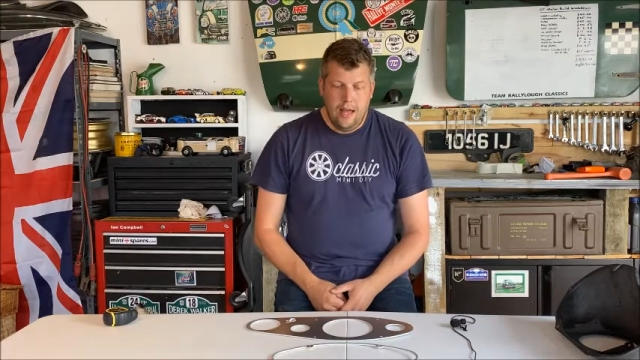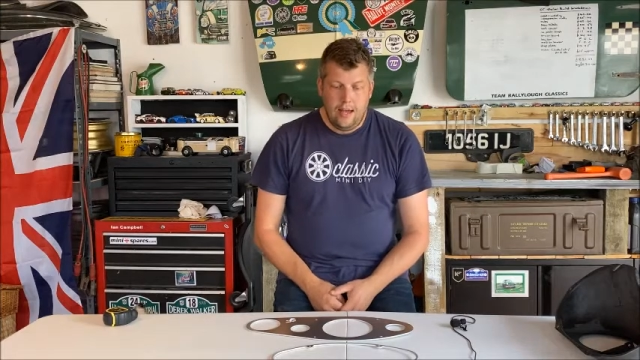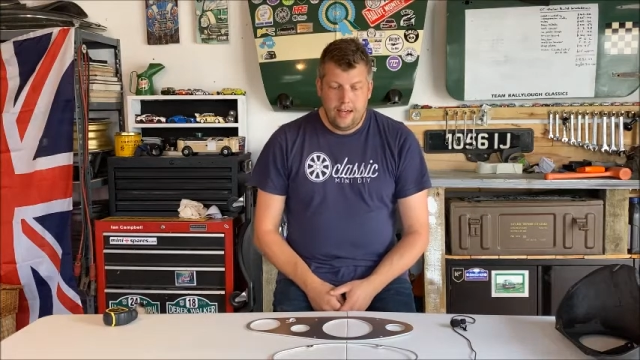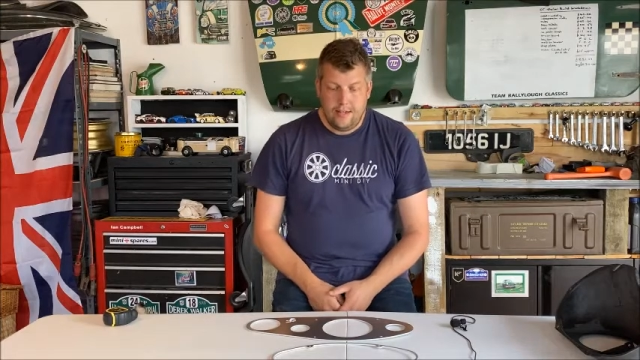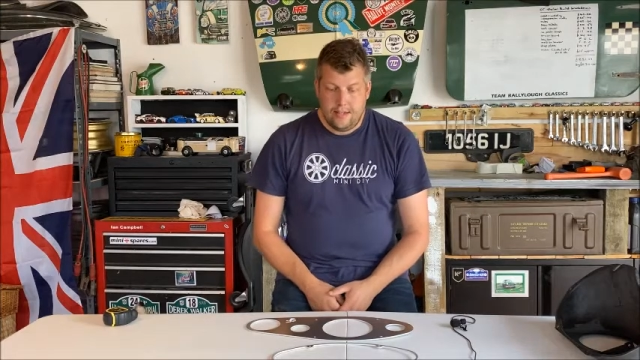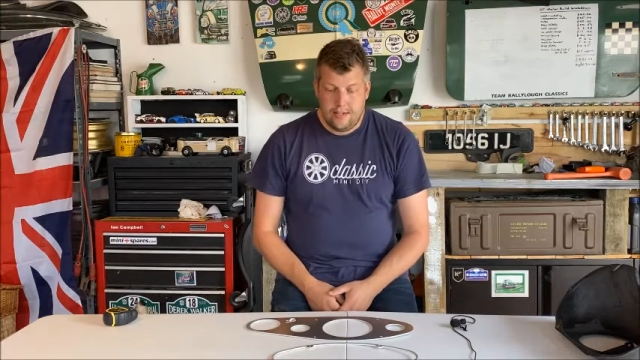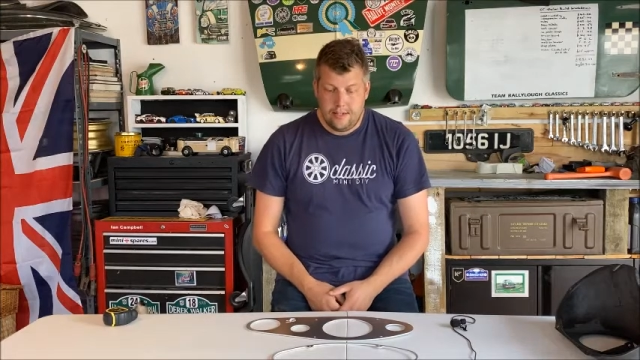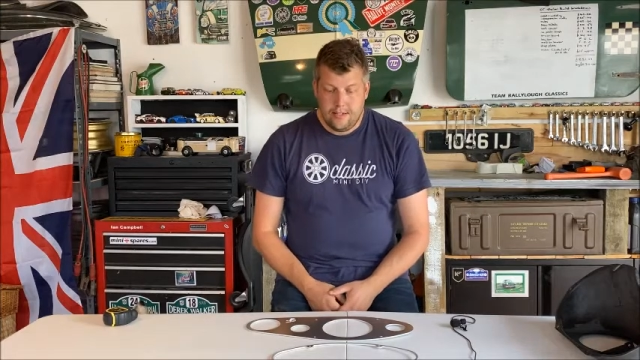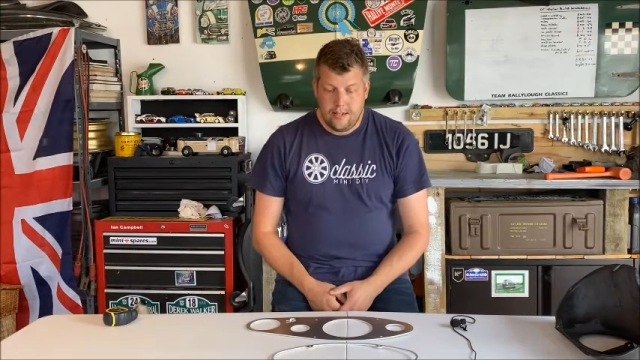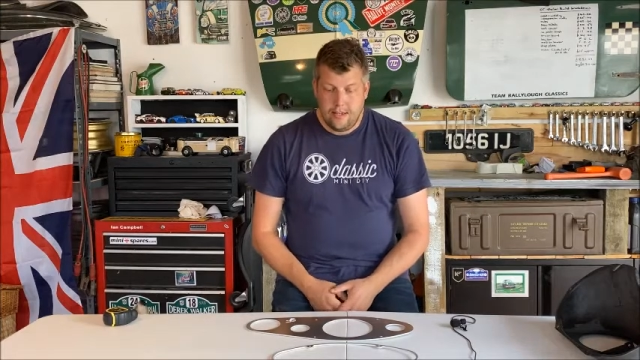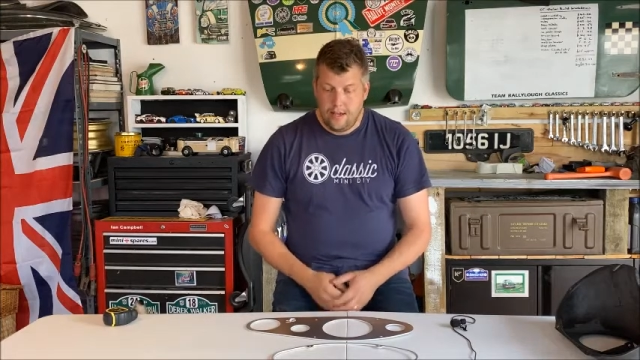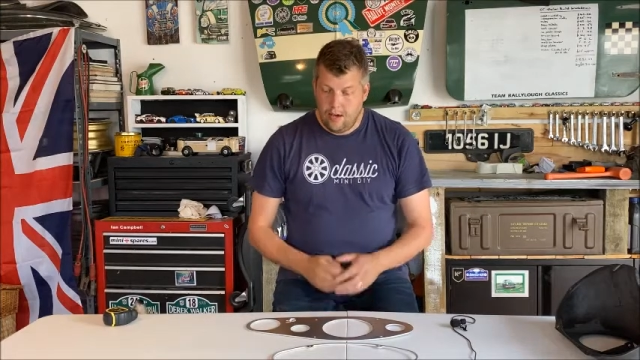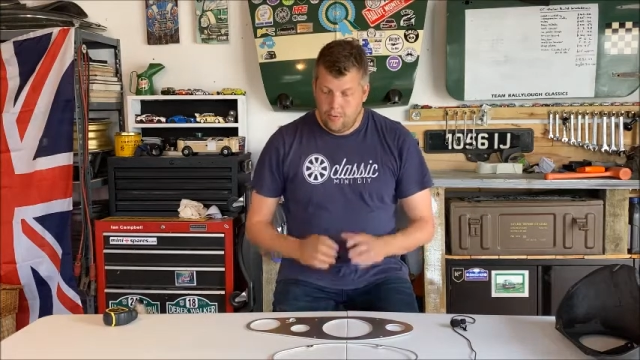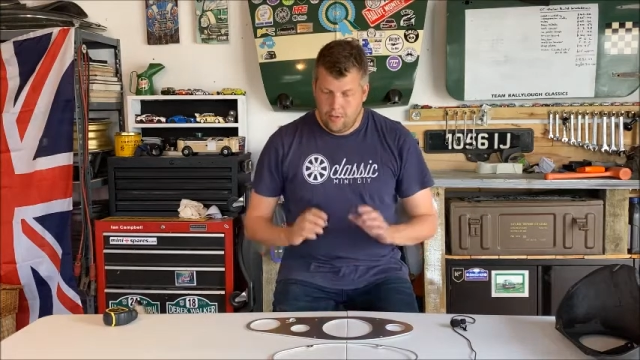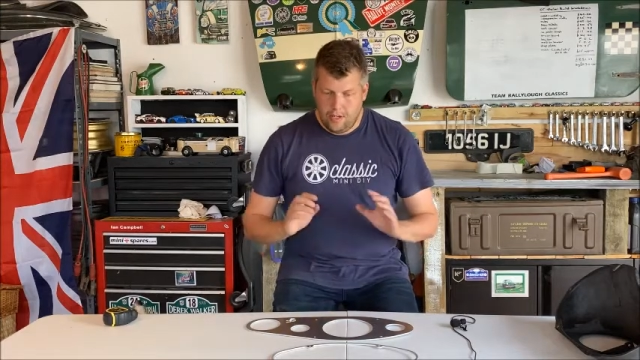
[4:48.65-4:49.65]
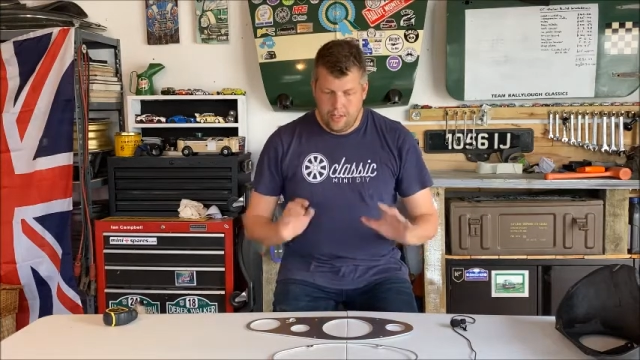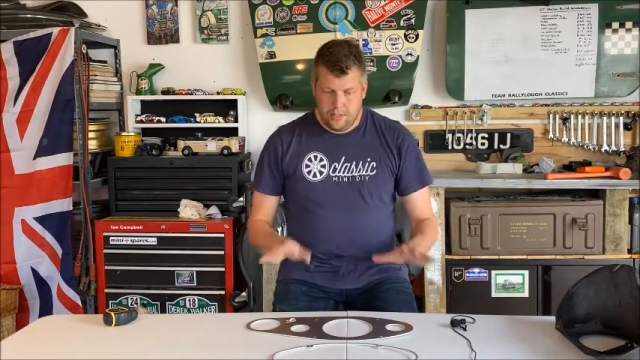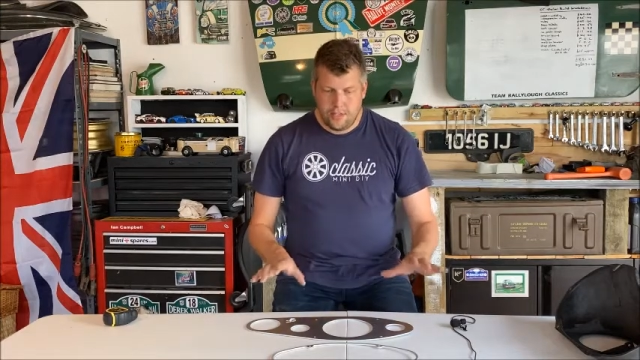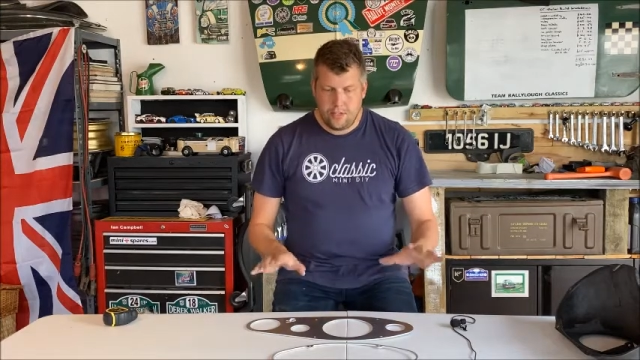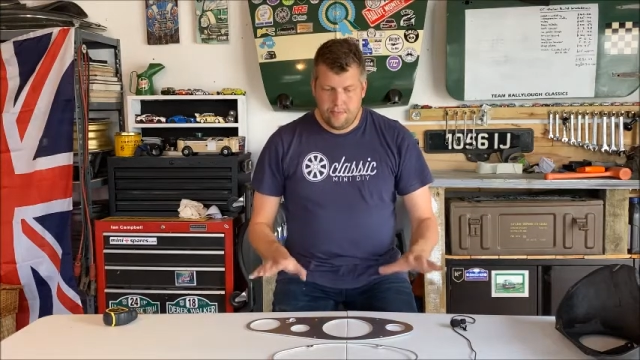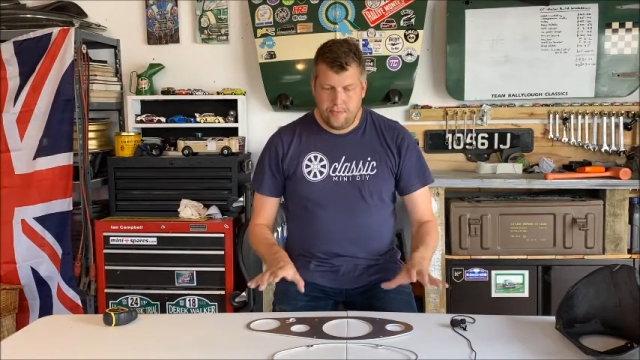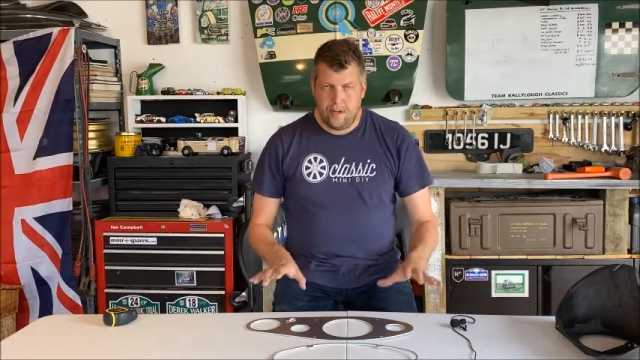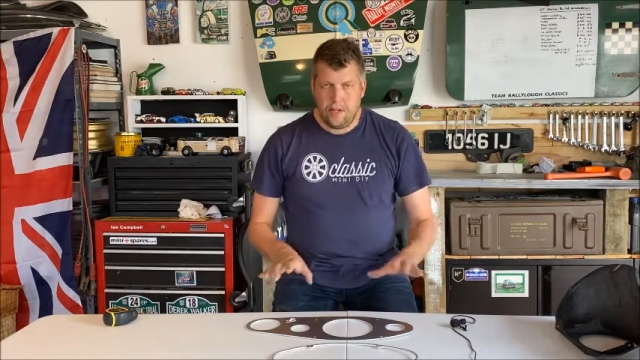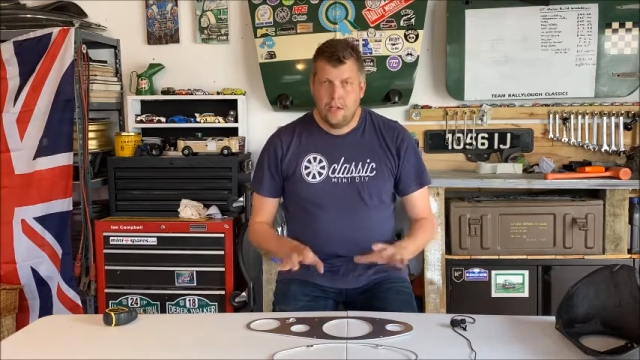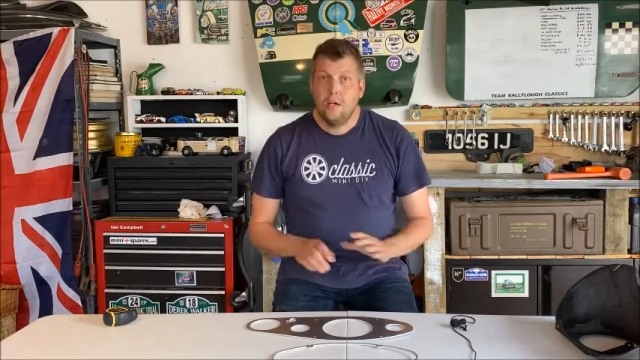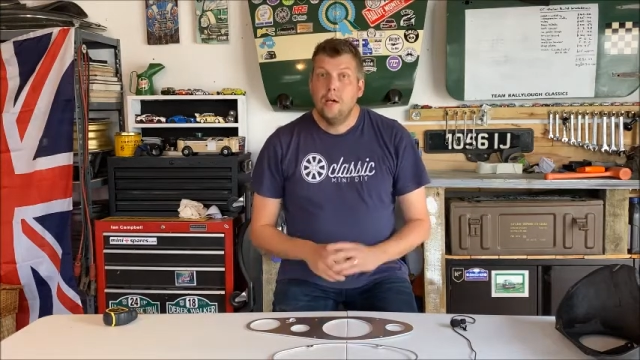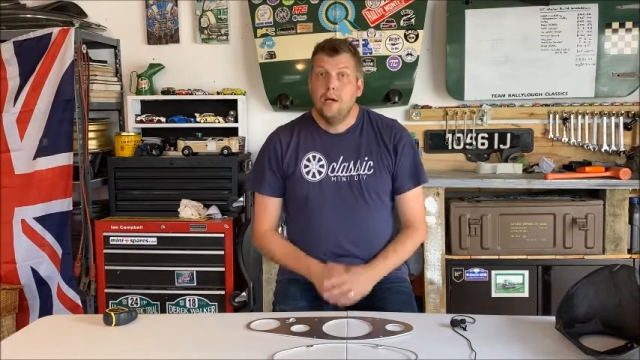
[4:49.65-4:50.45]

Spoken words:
And yeah, I want to get this fitted